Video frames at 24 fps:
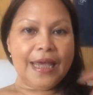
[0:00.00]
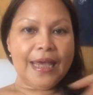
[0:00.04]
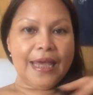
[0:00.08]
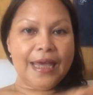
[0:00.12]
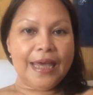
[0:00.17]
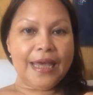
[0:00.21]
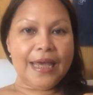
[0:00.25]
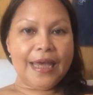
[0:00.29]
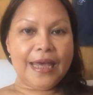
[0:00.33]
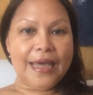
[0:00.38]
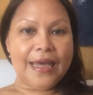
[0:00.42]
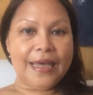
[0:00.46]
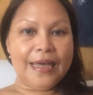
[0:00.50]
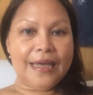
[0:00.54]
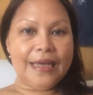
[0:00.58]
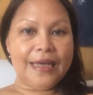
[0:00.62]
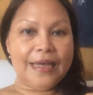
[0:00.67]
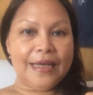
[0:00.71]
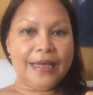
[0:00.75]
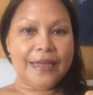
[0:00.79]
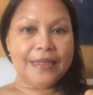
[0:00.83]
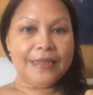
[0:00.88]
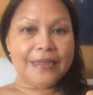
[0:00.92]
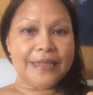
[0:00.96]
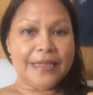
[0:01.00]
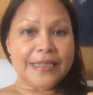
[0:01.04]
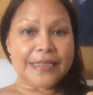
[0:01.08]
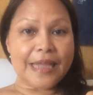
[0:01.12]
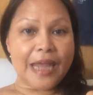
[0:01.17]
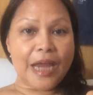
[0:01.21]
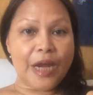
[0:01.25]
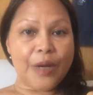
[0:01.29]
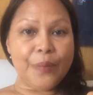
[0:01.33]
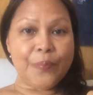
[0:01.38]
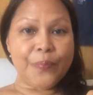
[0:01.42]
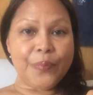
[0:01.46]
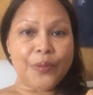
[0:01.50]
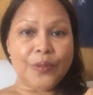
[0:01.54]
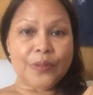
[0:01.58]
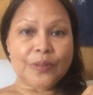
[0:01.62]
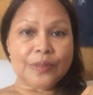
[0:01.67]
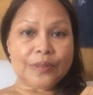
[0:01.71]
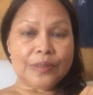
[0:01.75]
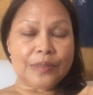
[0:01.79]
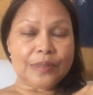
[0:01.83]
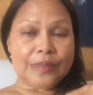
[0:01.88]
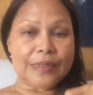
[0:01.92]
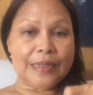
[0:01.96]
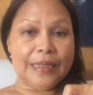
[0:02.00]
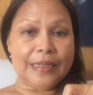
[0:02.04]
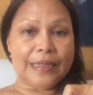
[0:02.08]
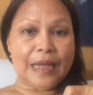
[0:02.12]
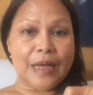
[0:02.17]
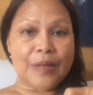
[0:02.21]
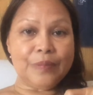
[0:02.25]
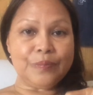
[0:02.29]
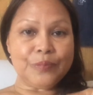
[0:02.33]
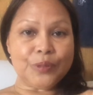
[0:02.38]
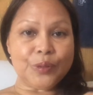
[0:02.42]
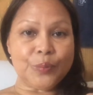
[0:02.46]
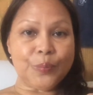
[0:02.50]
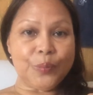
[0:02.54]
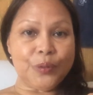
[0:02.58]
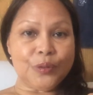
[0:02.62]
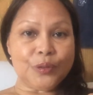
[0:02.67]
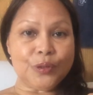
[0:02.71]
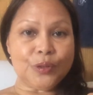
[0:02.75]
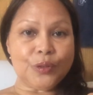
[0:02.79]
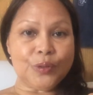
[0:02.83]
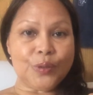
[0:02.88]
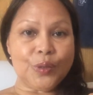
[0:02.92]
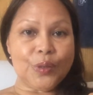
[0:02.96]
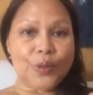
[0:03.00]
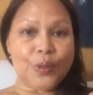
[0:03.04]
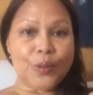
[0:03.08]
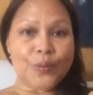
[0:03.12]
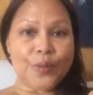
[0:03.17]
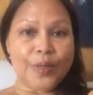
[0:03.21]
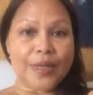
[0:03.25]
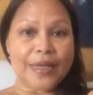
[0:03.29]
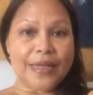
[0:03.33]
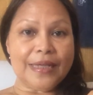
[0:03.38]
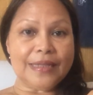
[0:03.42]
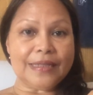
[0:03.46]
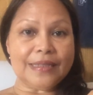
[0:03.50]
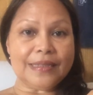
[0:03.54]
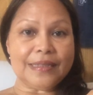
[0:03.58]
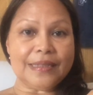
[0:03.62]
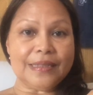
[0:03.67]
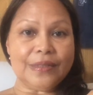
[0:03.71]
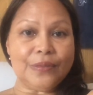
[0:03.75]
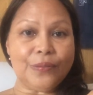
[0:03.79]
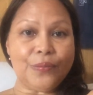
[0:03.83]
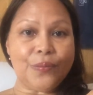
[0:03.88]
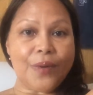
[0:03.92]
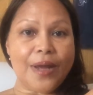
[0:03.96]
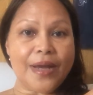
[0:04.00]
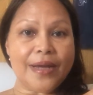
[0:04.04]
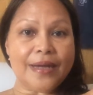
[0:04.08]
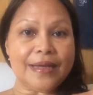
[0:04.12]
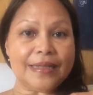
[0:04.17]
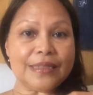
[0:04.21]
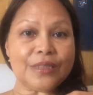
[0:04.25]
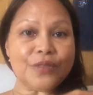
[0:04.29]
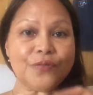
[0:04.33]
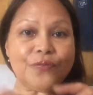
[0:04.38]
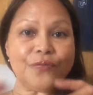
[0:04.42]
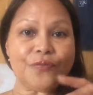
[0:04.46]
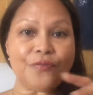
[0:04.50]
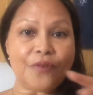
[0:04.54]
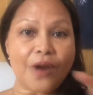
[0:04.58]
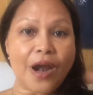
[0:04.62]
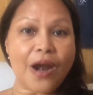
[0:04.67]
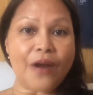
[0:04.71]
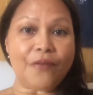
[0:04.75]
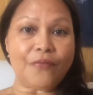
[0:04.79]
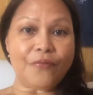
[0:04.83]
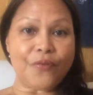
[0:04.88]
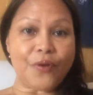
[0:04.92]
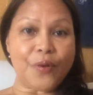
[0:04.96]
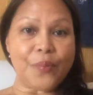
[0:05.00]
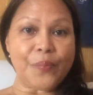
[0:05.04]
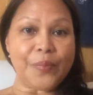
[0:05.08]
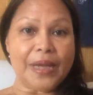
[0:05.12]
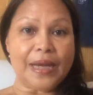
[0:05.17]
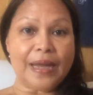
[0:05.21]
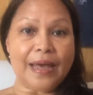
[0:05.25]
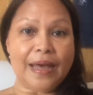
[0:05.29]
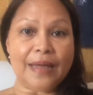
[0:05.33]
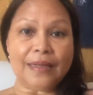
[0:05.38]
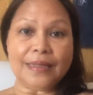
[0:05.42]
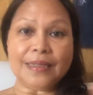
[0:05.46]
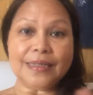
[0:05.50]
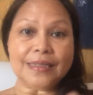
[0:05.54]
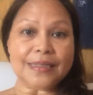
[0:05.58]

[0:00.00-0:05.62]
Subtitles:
And this airport that I'm supposed to go is the one that's far from Milan.